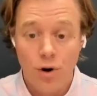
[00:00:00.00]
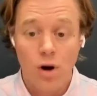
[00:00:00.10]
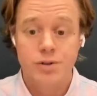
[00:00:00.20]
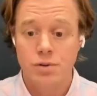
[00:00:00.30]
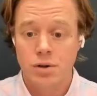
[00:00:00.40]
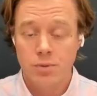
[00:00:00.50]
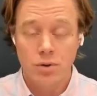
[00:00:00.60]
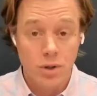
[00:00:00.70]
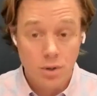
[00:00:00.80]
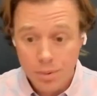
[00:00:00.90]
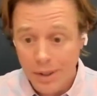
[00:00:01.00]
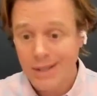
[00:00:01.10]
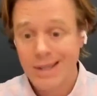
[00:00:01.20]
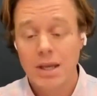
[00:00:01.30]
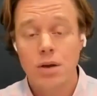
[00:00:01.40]
foster community or play
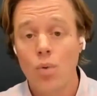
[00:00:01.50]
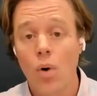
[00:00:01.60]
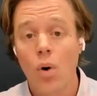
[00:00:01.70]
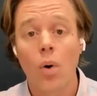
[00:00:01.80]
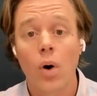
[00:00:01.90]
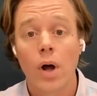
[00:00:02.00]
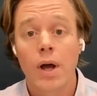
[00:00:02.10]
a key role